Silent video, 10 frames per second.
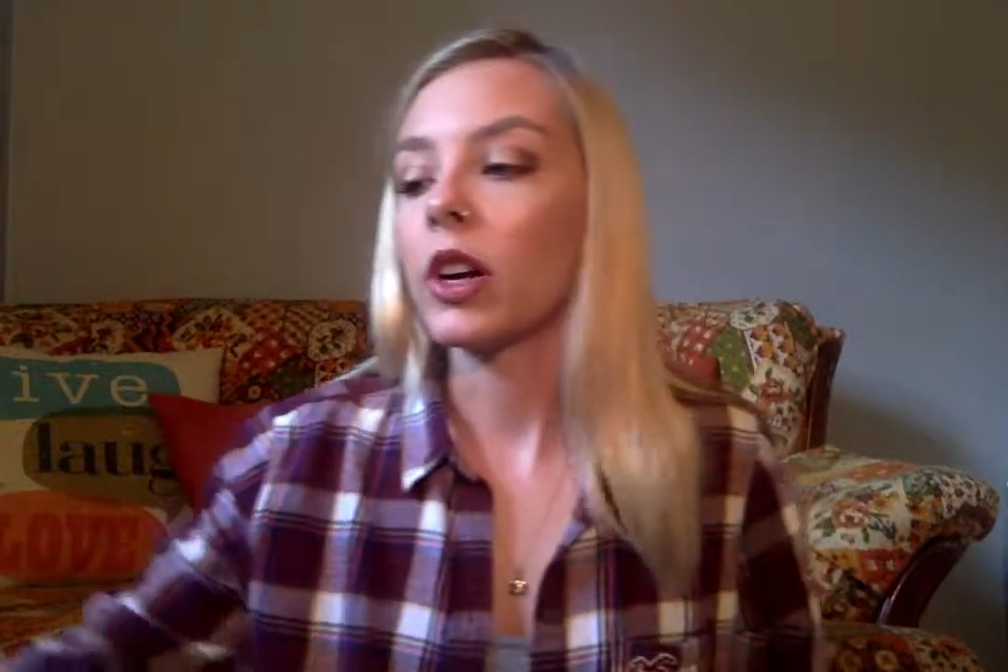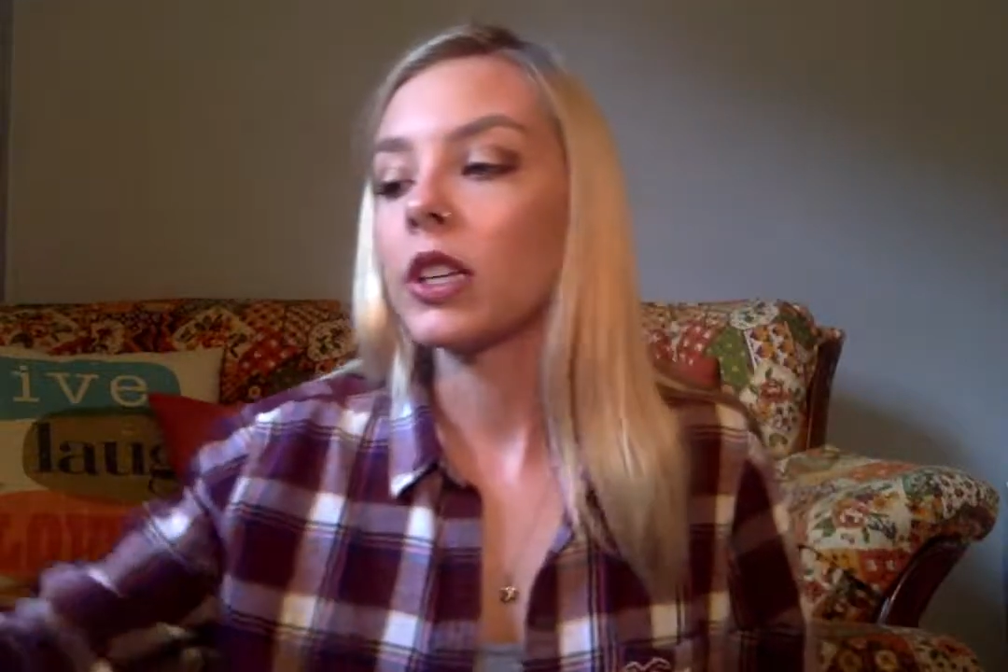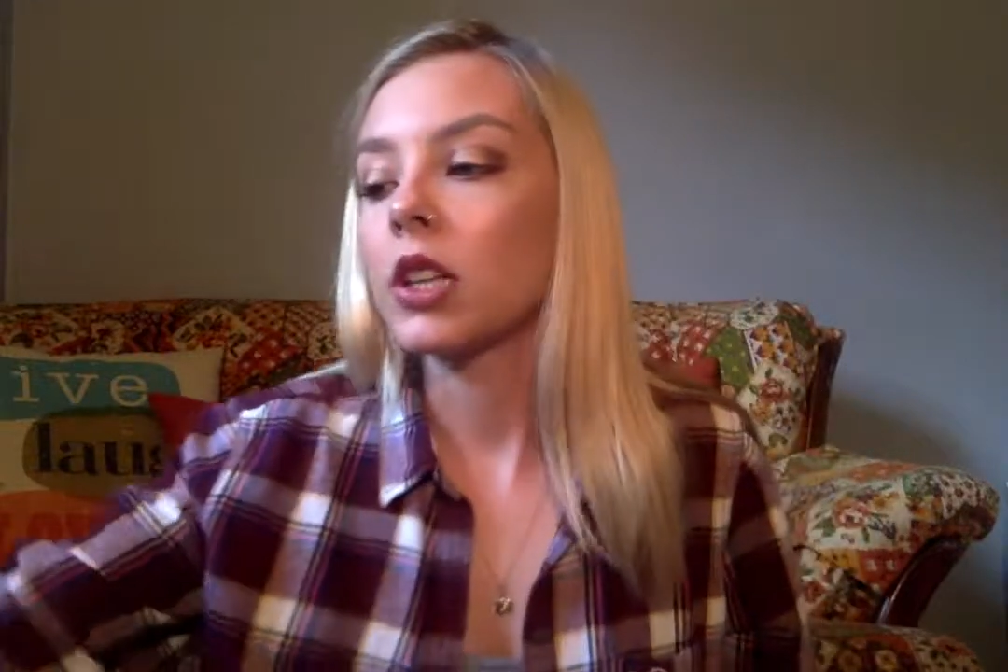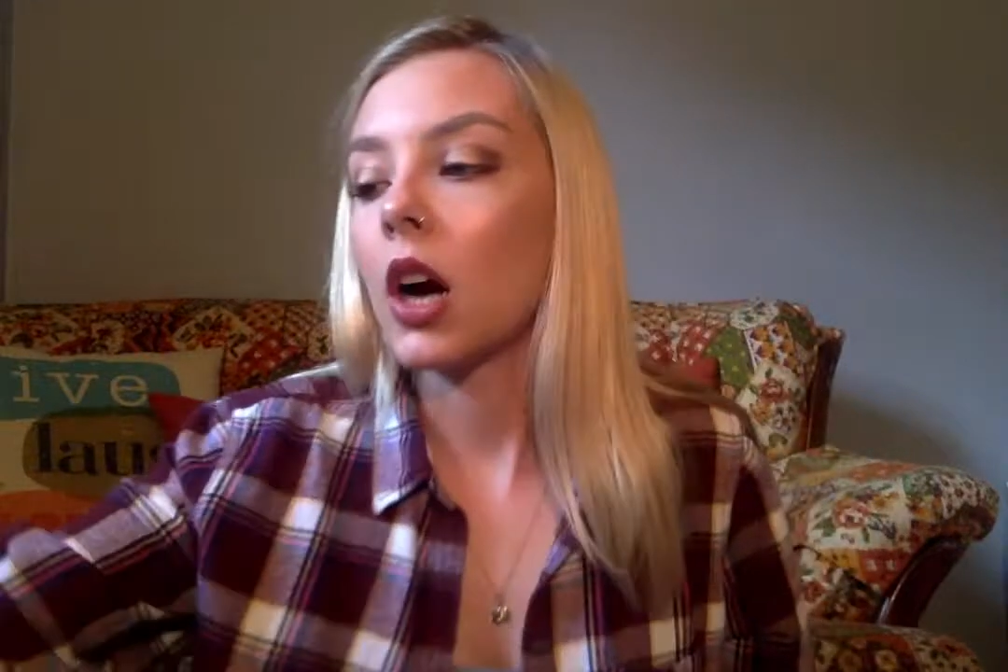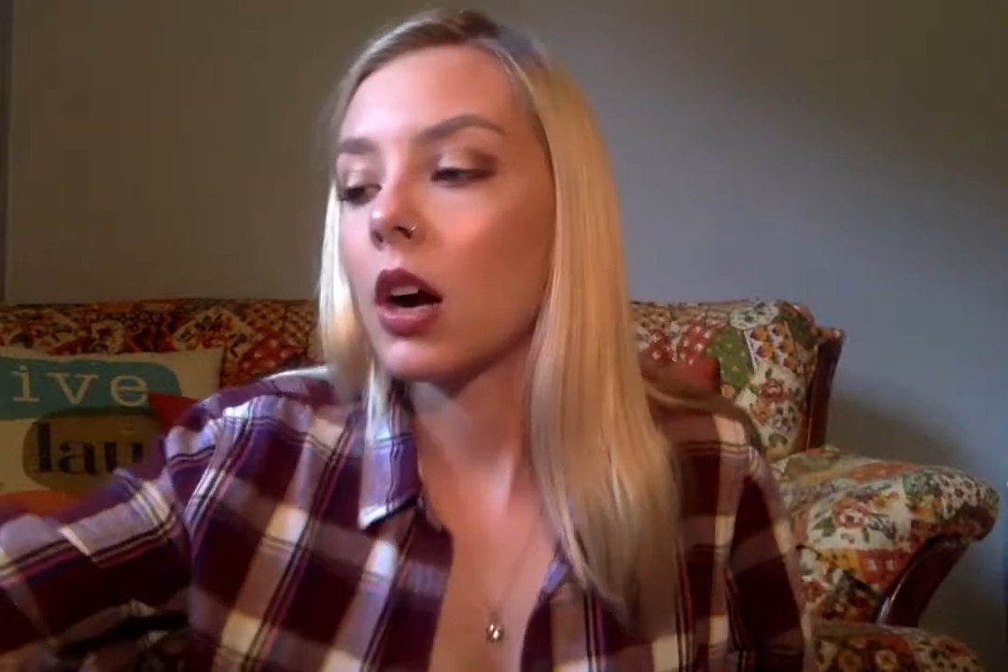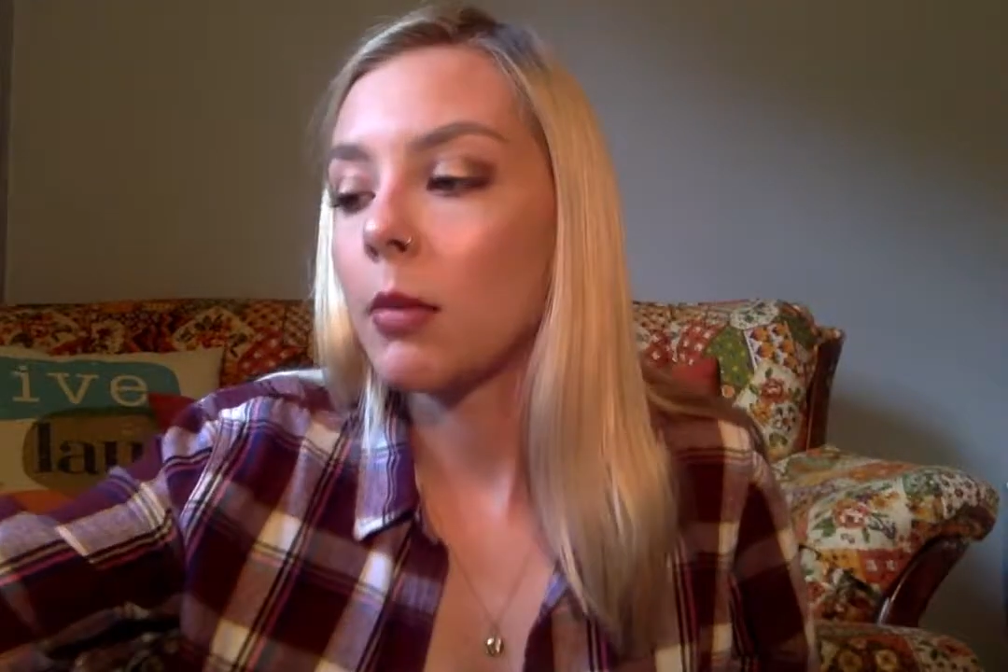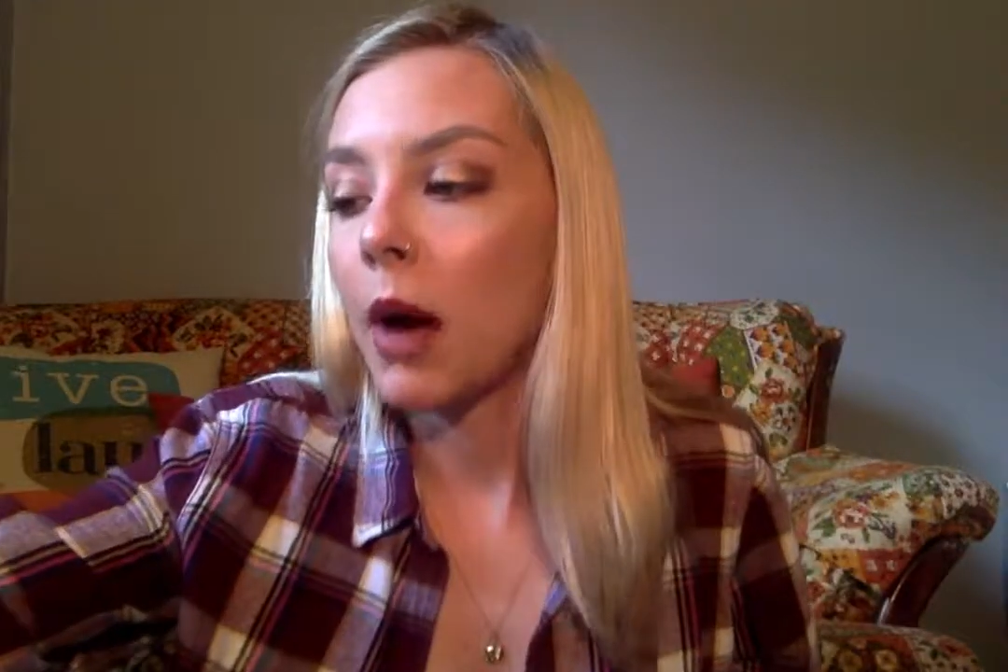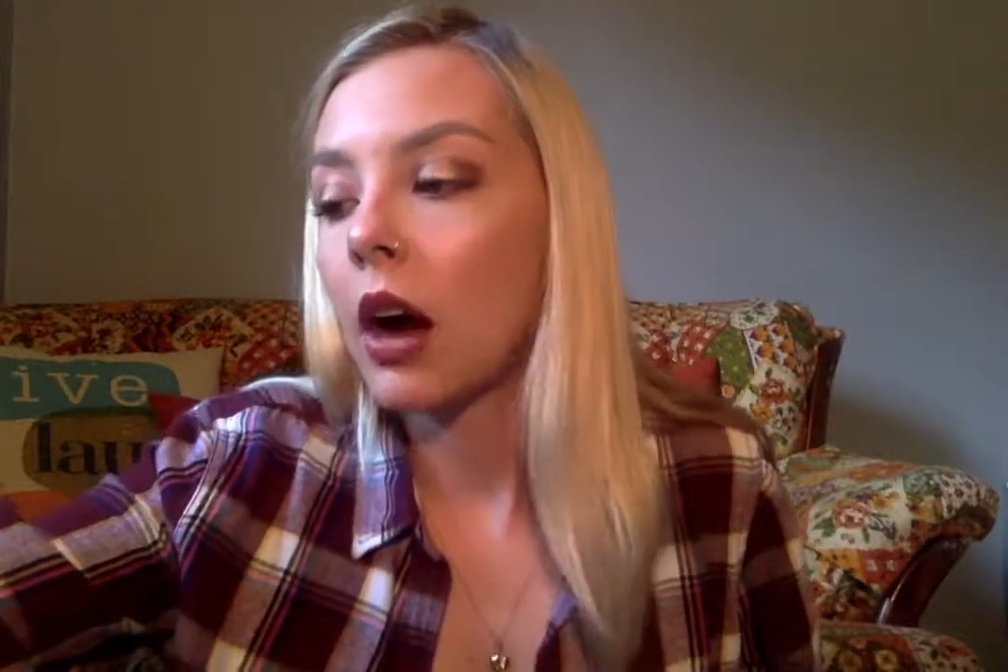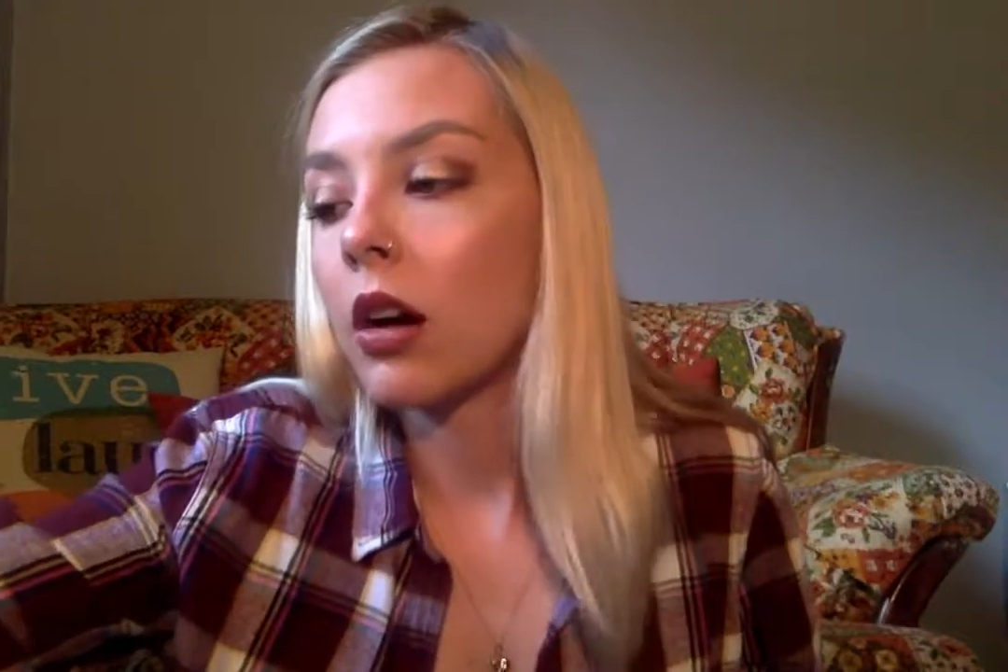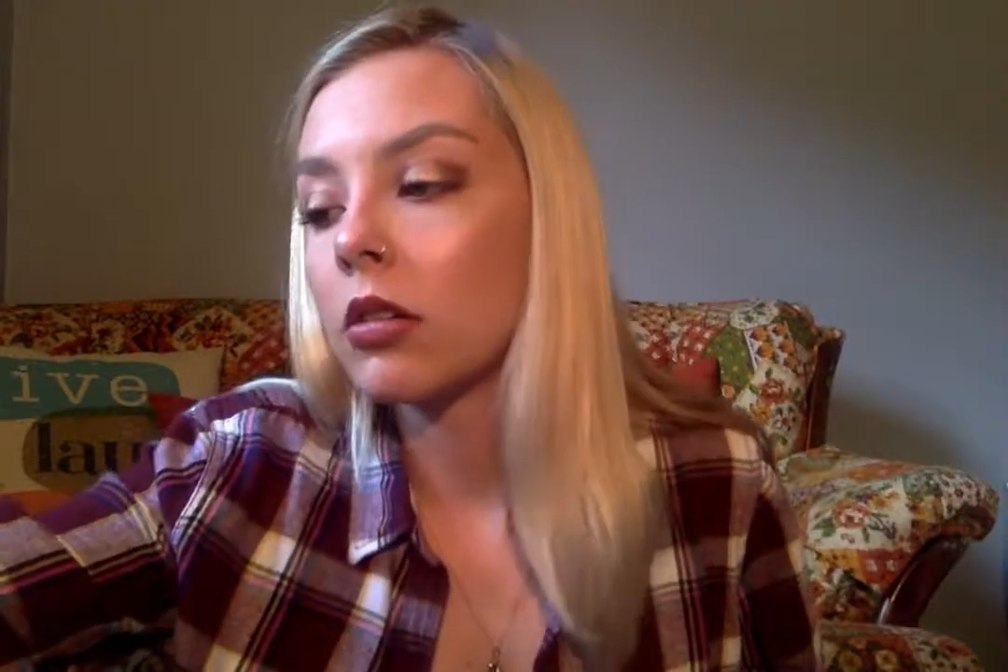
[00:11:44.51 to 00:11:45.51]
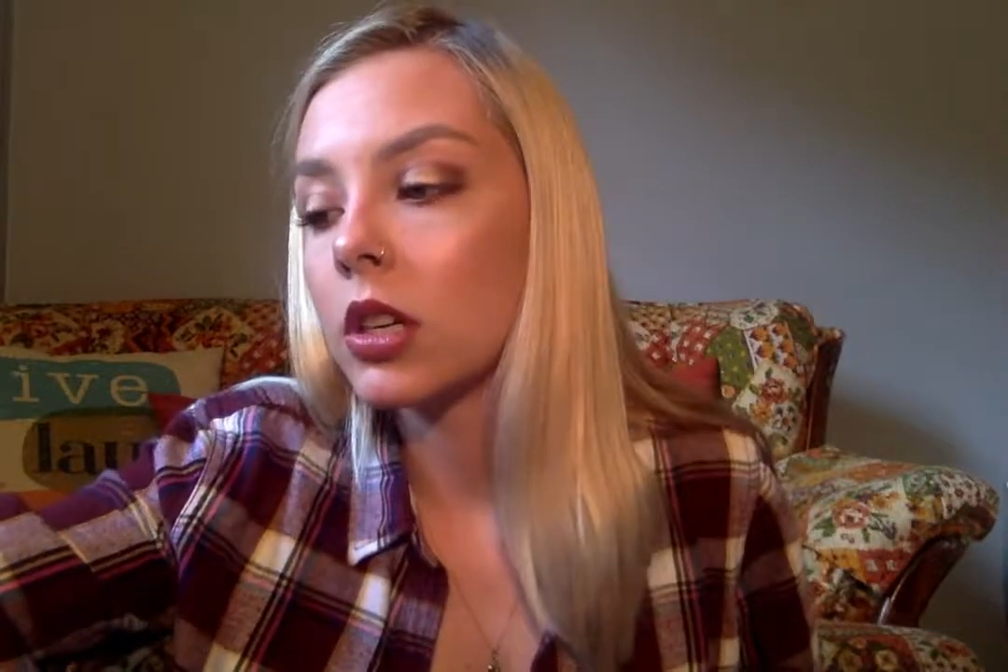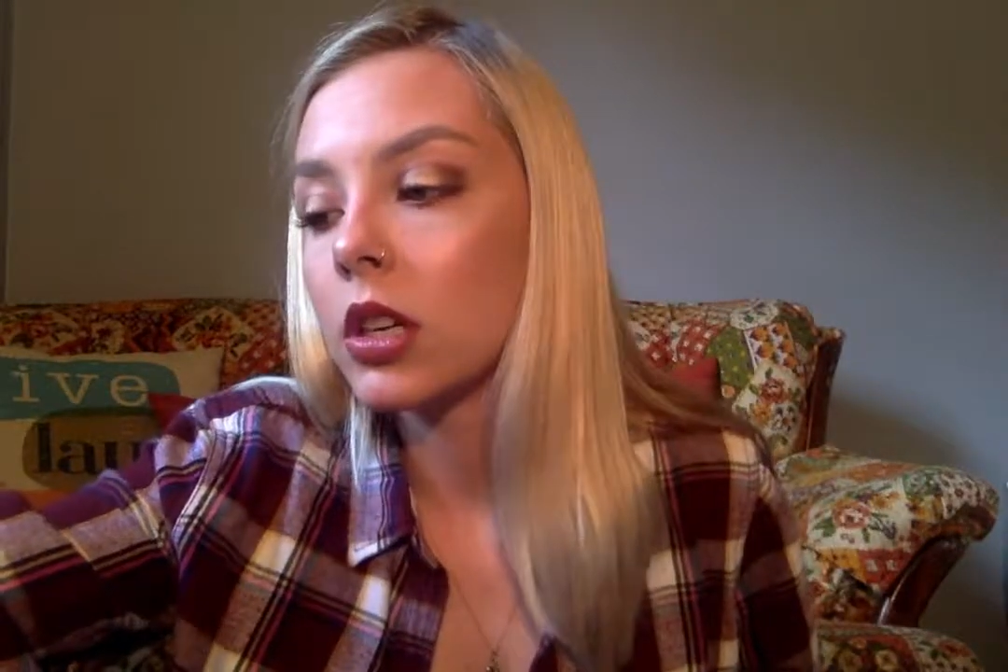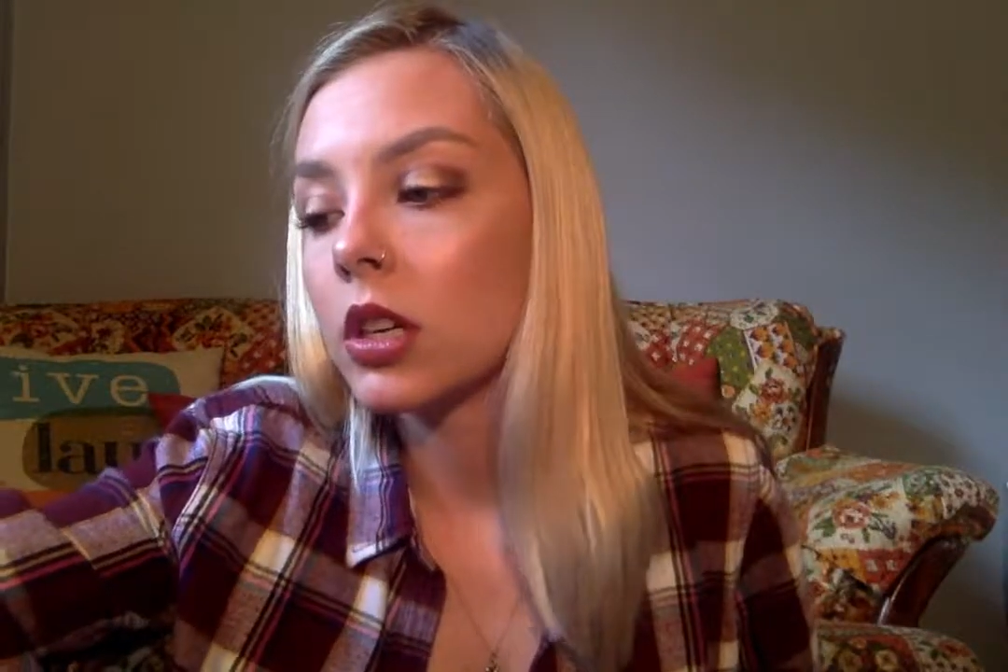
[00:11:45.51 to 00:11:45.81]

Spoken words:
going to talk about